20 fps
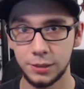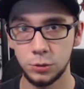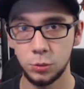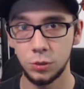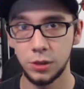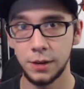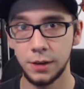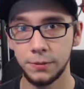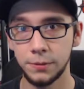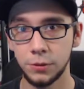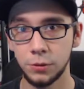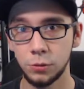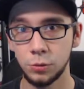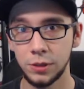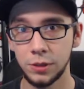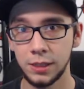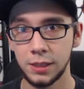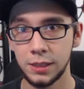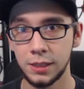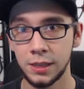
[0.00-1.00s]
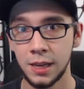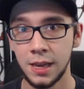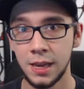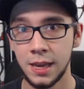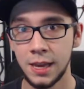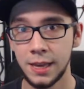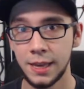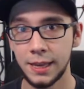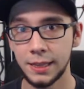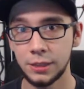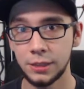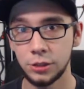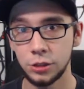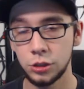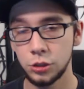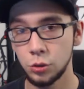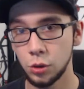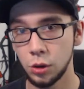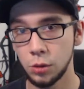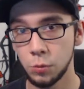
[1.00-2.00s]
Whenever we hit
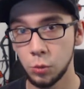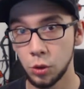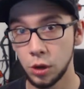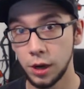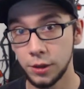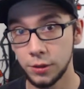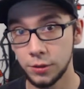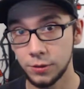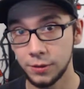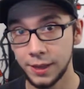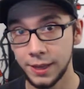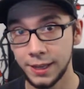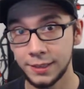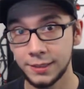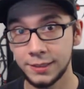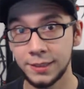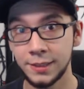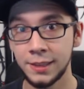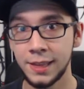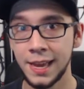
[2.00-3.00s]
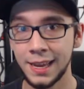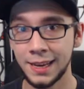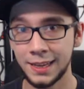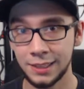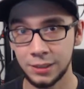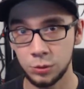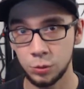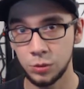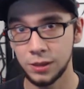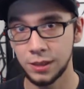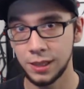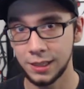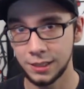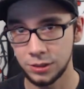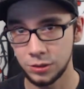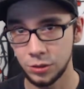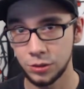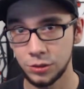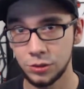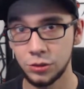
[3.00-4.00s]
2 or more other lands, that is when they
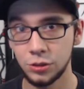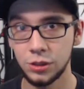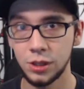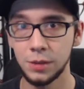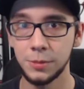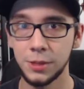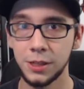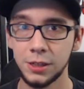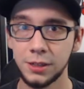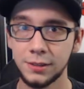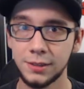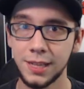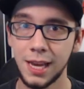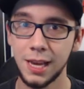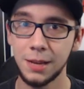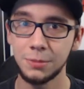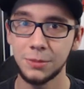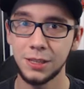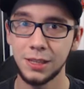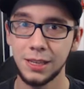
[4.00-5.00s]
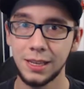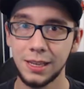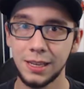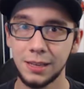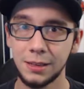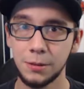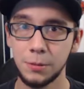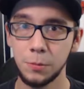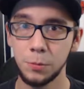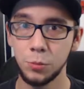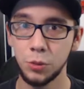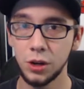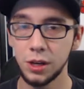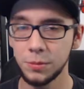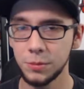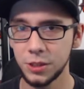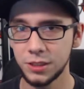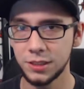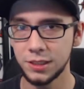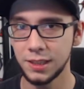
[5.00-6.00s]
start to come in untapped, and pretty
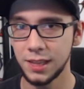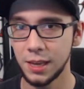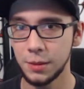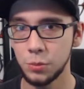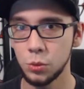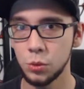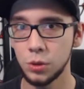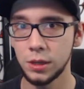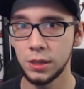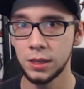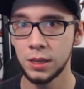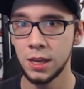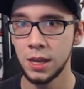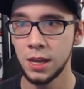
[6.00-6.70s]
much at that point